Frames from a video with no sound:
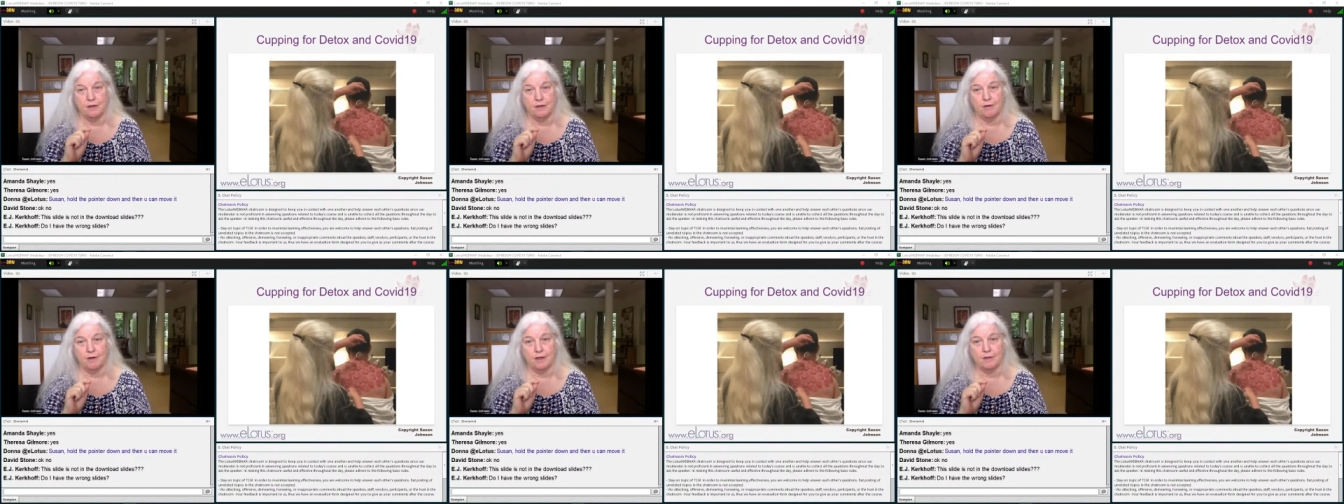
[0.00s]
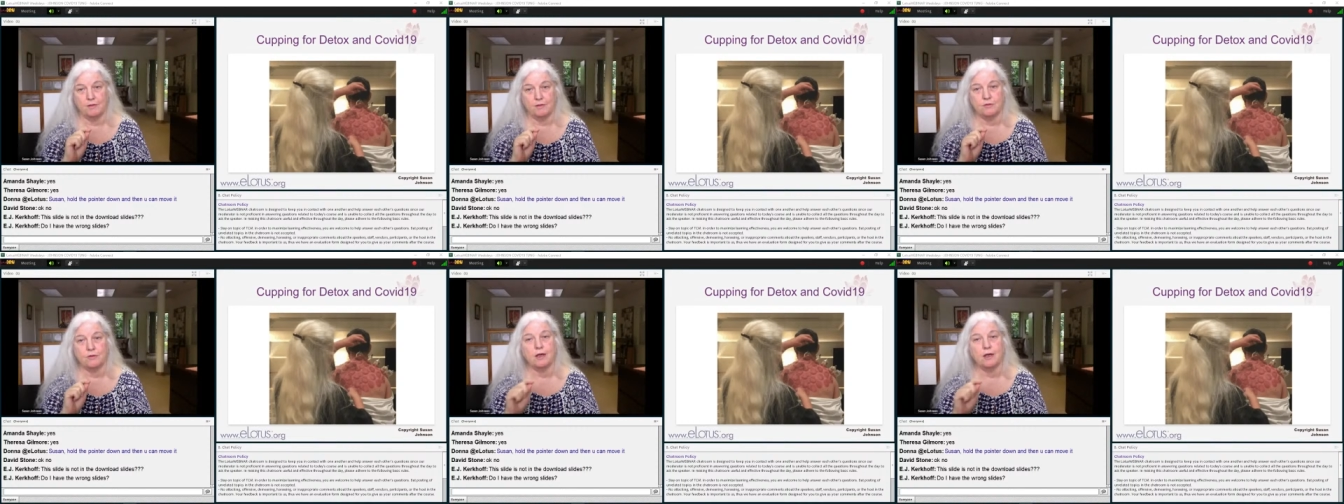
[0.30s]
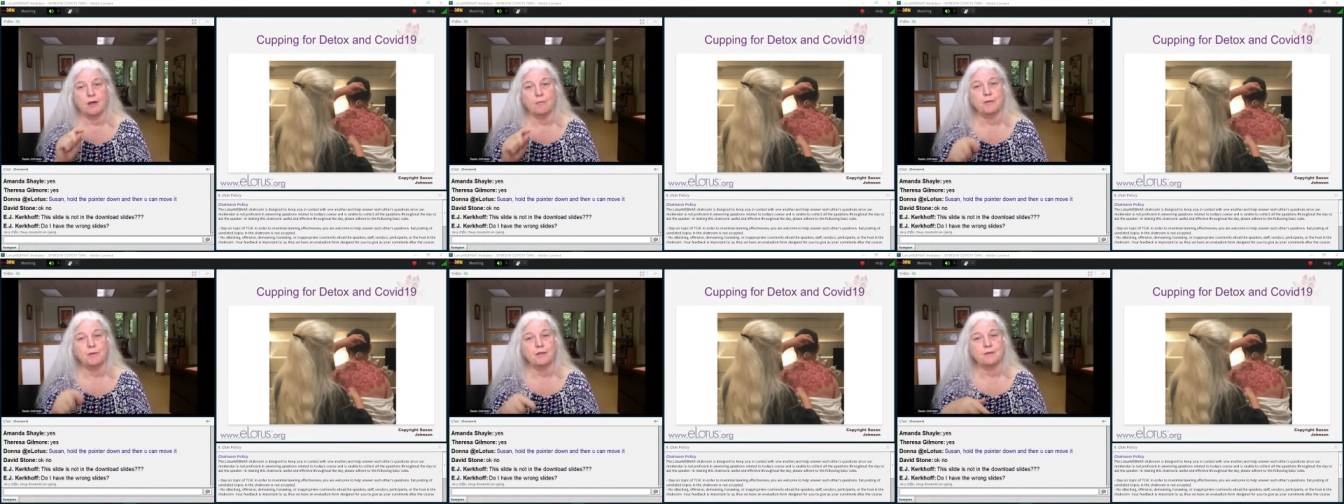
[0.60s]
All right, so
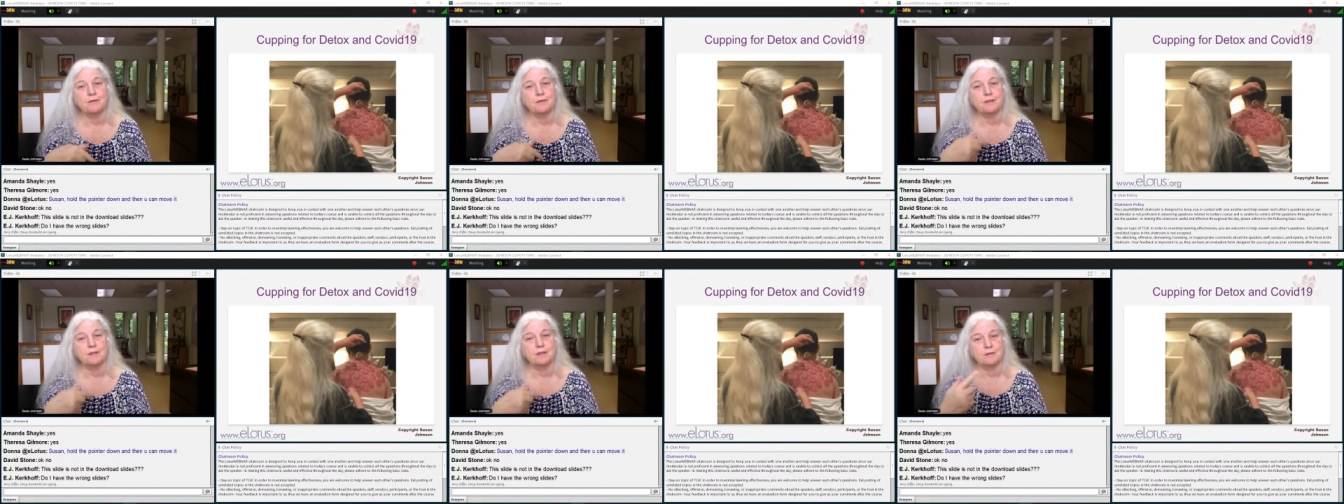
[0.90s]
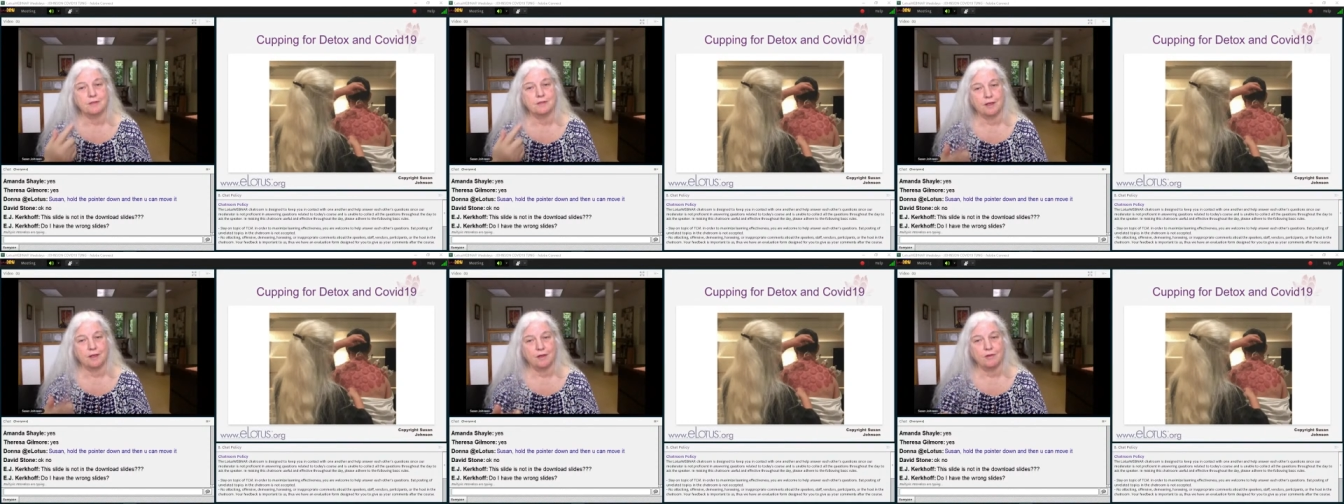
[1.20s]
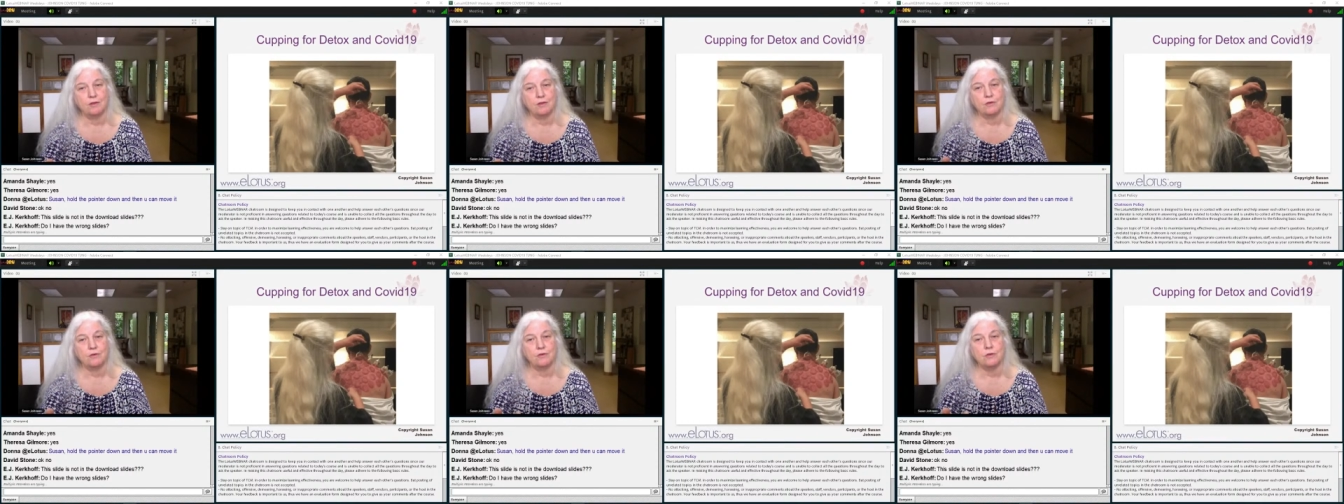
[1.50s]
cupping is going to
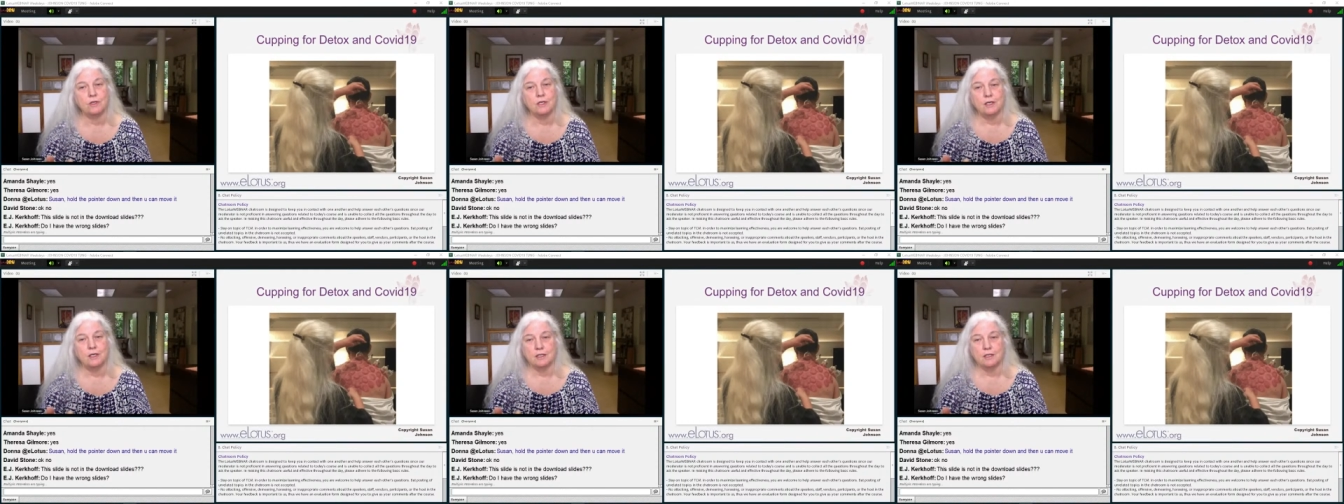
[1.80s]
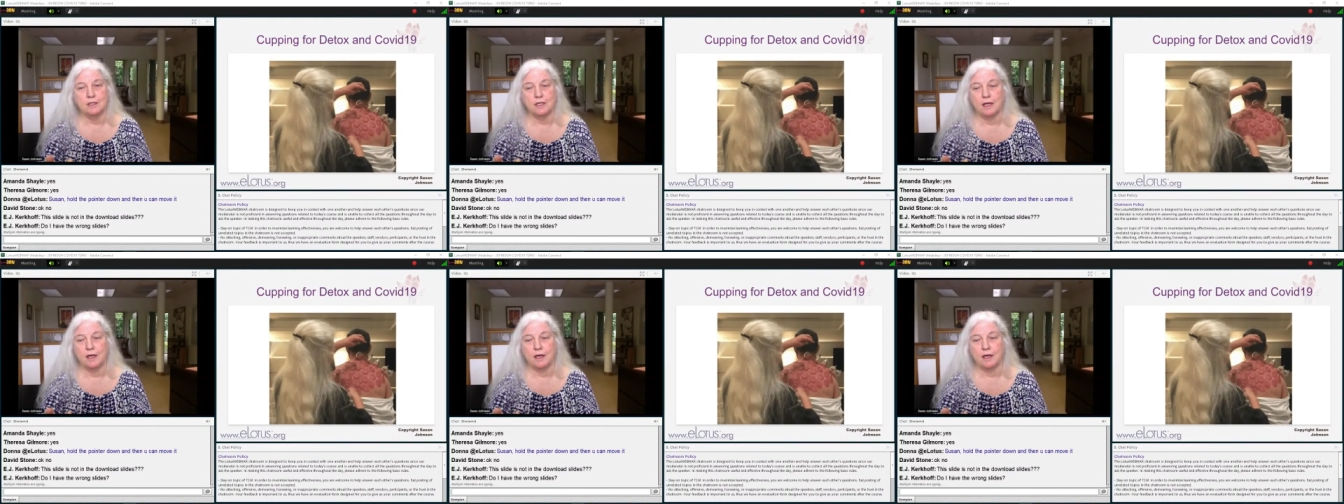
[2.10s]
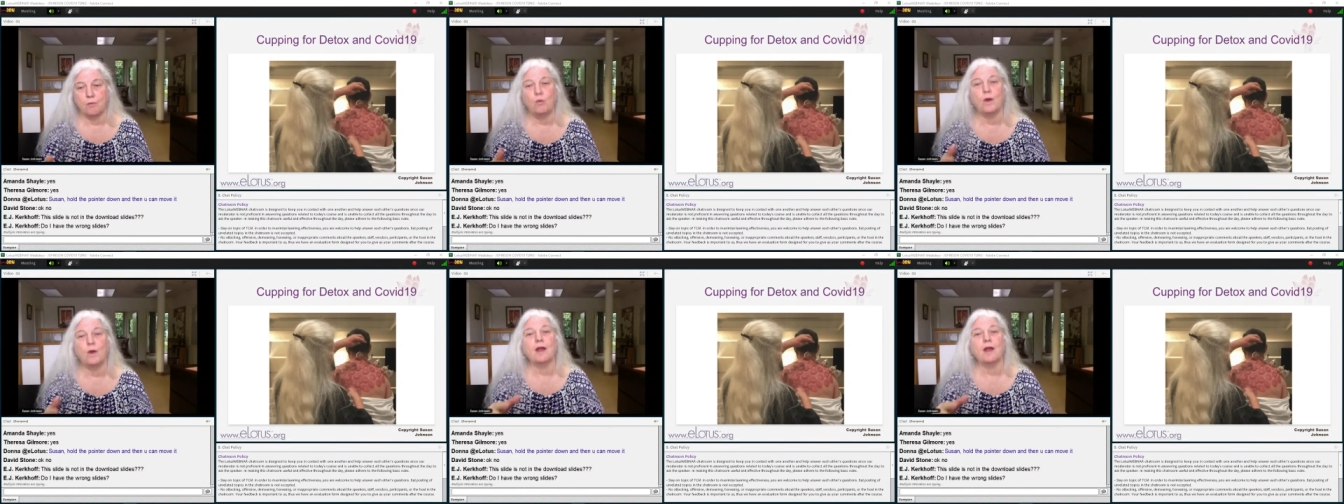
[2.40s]
tell you
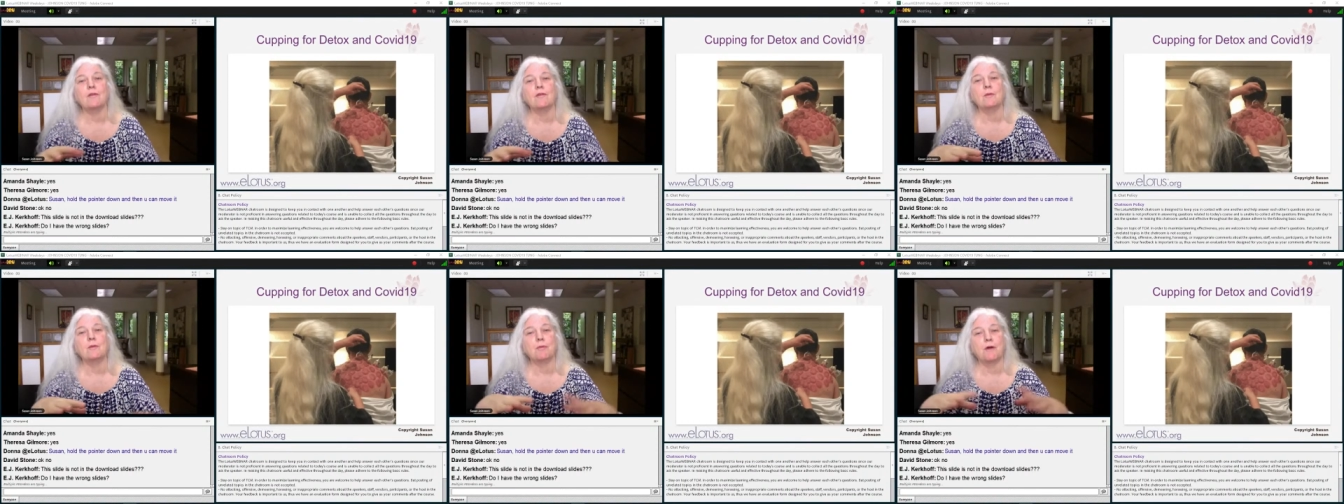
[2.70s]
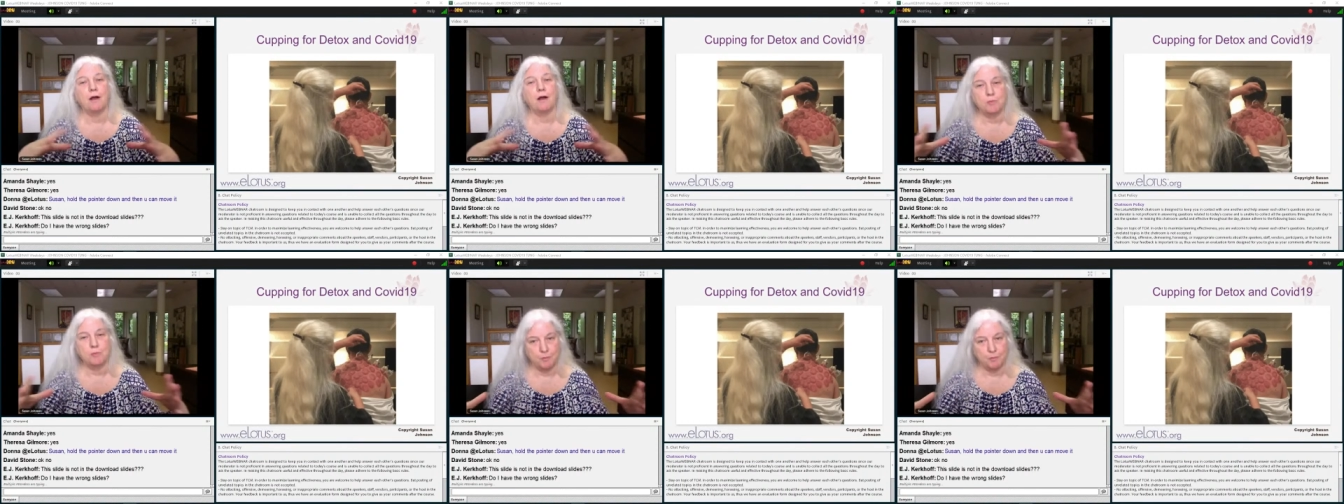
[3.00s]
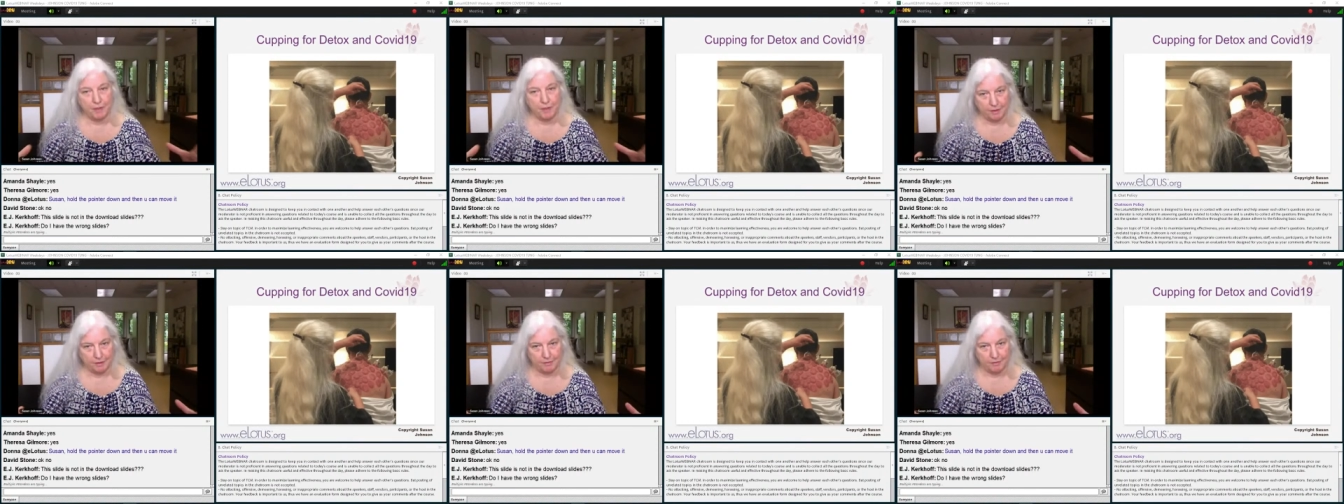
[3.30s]
uh, where the
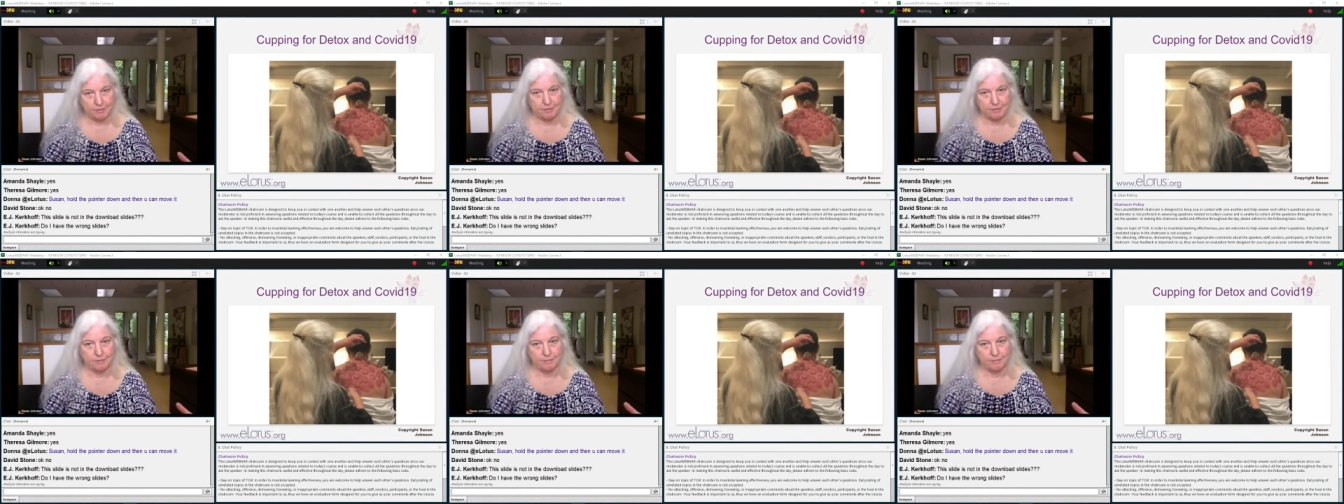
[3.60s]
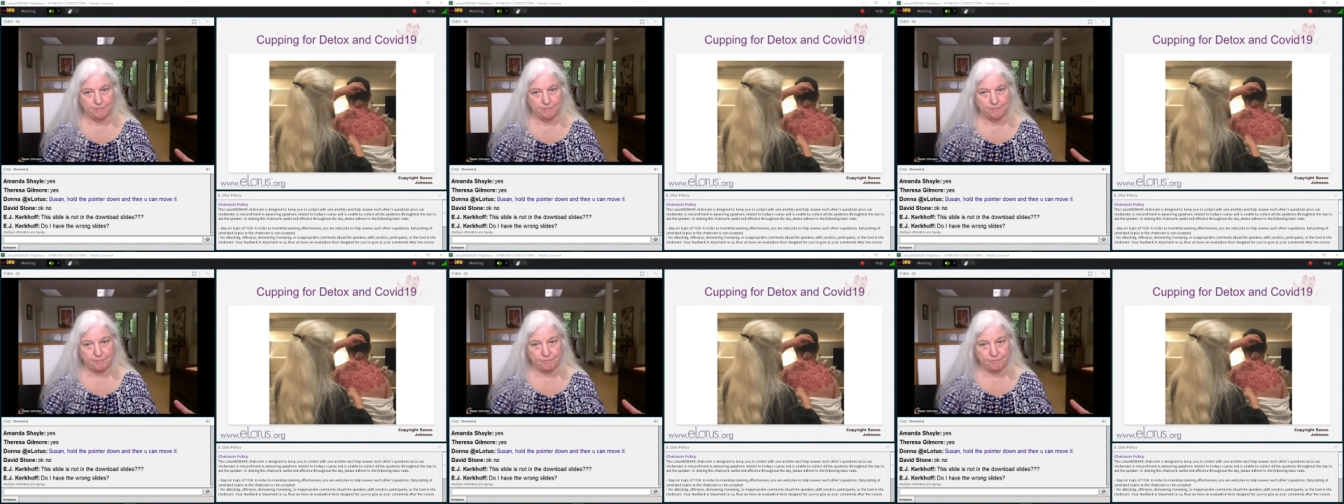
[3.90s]
problem is